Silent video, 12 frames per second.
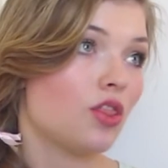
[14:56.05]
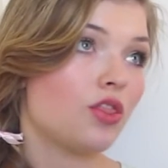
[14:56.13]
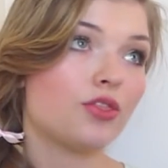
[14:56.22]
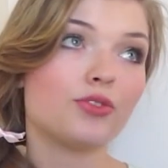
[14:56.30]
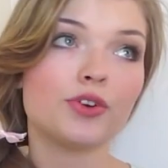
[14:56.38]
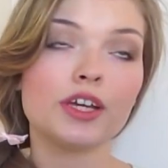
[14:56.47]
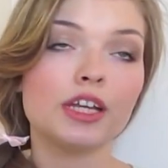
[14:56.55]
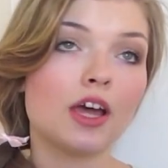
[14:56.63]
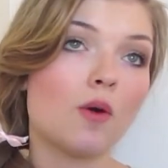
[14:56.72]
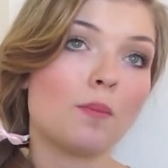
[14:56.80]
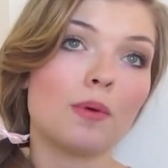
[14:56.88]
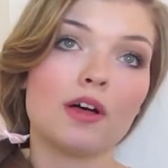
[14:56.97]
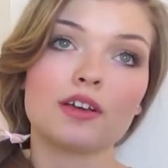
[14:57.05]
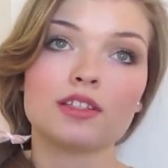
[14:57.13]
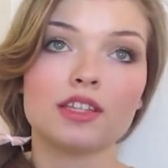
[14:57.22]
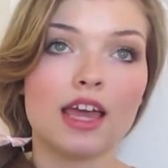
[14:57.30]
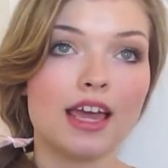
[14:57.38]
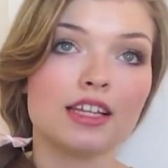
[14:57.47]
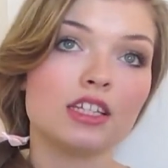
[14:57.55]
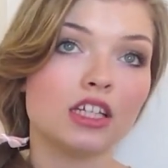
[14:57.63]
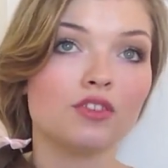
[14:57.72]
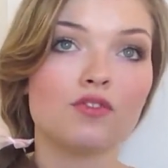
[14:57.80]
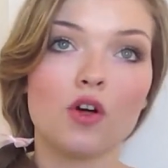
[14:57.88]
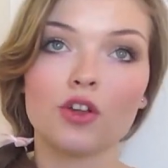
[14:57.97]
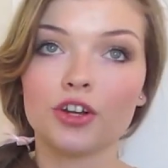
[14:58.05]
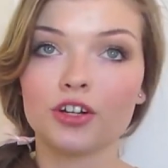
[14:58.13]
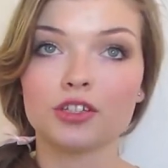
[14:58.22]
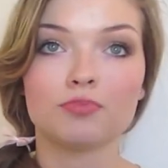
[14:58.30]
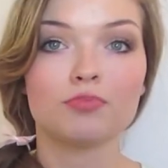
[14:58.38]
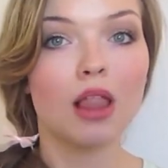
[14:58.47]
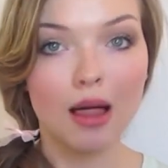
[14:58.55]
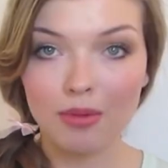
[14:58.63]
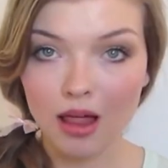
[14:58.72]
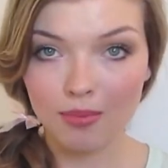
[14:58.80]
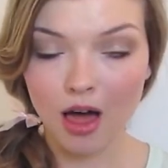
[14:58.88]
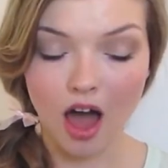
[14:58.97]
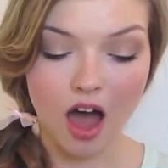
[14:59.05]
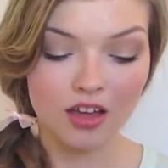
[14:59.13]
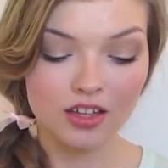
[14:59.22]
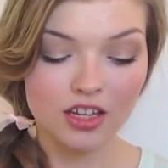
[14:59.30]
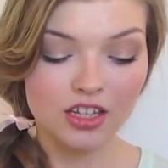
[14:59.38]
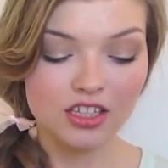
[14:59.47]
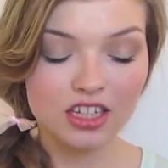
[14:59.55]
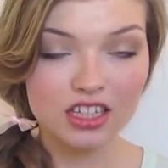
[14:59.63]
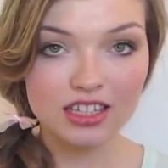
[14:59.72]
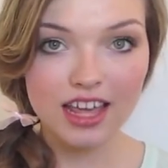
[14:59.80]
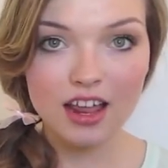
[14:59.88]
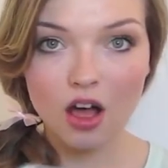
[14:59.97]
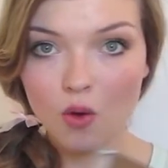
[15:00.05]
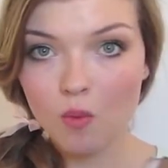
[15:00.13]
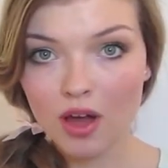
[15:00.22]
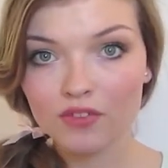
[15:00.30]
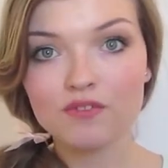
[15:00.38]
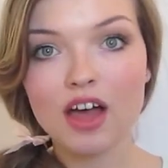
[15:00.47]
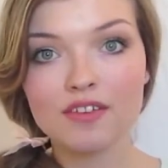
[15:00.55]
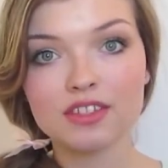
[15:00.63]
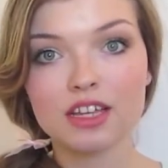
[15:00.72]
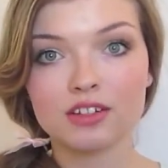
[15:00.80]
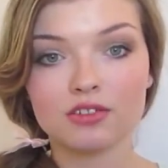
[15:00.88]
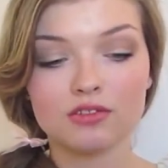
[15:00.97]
three notebooks, 18 folders, blah, blah, blah. Just get a one five, su